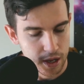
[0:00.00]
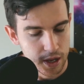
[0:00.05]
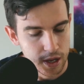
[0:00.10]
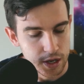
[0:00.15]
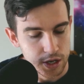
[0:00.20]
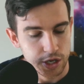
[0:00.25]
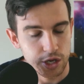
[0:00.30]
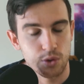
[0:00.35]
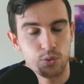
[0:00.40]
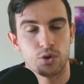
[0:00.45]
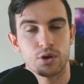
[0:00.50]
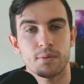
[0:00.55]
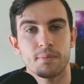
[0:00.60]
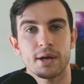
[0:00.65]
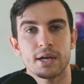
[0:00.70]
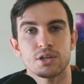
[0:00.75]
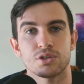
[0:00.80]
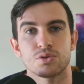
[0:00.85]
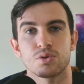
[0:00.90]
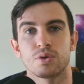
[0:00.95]
You want to
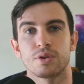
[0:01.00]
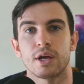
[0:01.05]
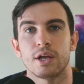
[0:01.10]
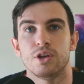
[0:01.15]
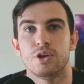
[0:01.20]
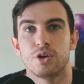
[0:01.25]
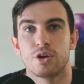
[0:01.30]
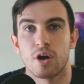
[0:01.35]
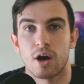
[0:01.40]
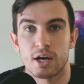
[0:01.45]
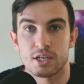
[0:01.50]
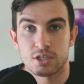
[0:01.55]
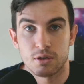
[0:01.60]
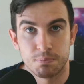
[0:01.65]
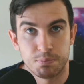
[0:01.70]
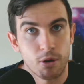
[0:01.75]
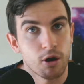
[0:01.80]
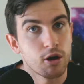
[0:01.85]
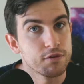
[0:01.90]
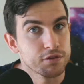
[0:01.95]
make sure that you guys are
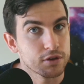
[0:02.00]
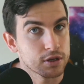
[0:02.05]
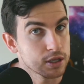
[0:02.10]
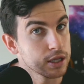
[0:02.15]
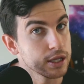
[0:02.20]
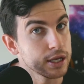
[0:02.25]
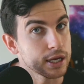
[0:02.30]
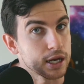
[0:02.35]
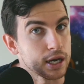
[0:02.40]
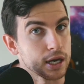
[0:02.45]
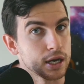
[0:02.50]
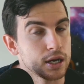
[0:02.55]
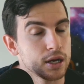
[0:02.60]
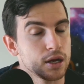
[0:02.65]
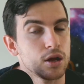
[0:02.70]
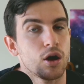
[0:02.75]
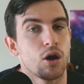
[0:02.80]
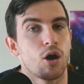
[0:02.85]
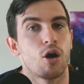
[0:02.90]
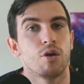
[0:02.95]
both clear
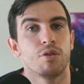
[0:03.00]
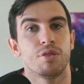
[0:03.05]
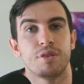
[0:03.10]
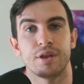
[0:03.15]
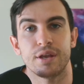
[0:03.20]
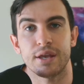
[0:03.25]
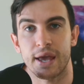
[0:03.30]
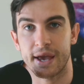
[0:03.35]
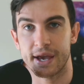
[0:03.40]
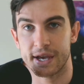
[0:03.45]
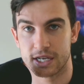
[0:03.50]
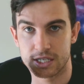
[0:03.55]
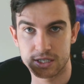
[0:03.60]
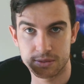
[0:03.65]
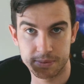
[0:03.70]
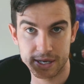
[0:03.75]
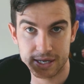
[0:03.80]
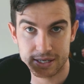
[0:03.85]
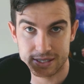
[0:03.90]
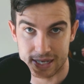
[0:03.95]
on the
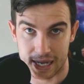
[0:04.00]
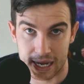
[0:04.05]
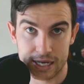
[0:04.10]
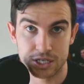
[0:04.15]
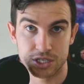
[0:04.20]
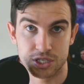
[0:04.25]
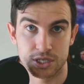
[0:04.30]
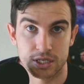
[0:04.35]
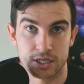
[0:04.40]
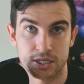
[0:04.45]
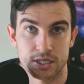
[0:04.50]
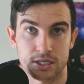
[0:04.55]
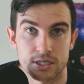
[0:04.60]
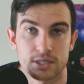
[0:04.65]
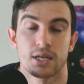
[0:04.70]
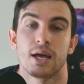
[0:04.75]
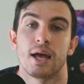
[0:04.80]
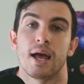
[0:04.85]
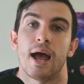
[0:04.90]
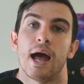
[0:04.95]
expectations
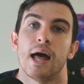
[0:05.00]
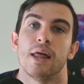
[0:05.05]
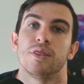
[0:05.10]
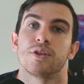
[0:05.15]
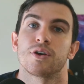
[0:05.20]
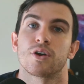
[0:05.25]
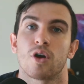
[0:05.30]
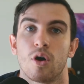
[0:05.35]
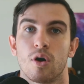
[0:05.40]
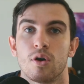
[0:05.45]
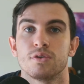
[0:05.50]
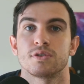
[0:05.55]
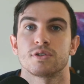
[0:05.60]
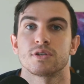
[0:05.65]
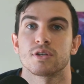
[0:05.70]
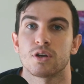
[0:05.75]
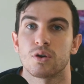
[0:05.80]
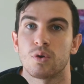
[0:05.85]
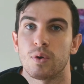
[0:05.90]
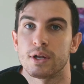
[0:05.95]
and the
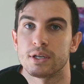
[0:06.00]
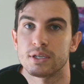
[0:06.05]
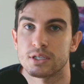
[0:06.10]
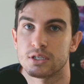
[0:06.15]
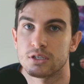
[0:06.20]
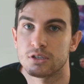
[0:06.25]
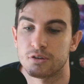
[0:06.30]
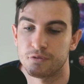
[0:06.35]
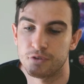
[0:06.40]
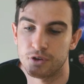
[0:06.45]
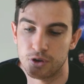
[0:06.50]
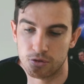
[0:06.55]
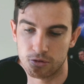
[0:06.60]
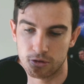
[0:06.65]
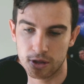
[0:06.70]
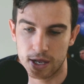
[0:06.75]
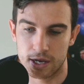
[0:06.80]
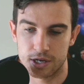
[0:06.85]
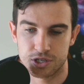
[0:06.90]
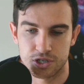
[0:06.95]
consequences for your
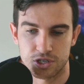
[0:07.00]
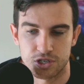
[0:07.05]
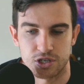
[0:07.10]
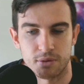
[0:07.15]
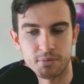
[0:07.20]
relationship.